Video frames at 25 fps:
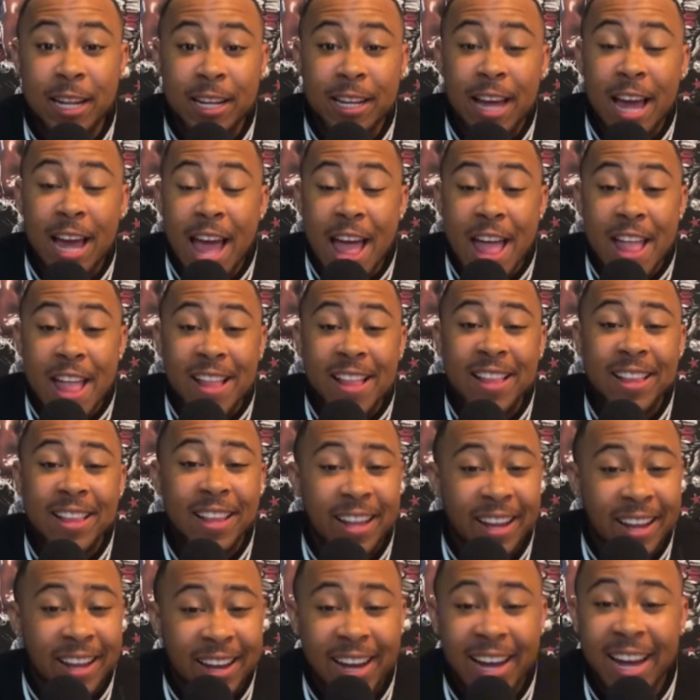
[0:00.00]

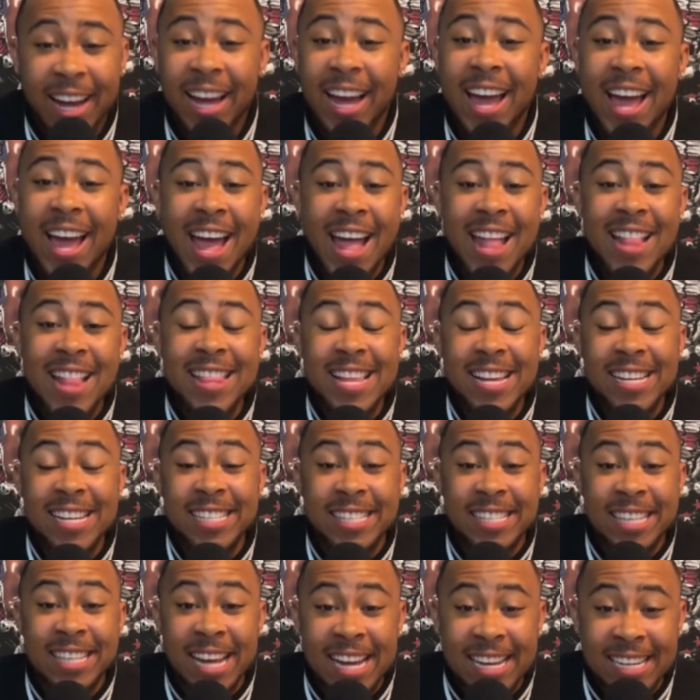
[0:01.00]
the
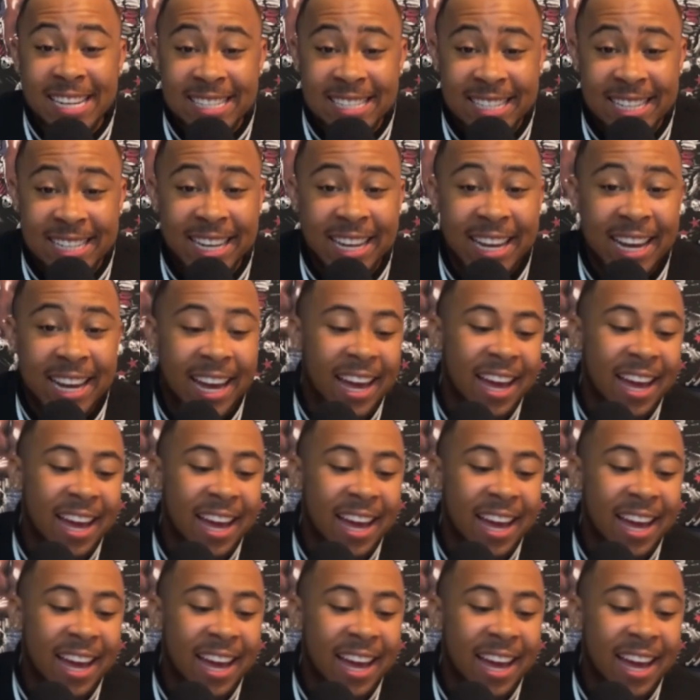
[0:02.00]
season.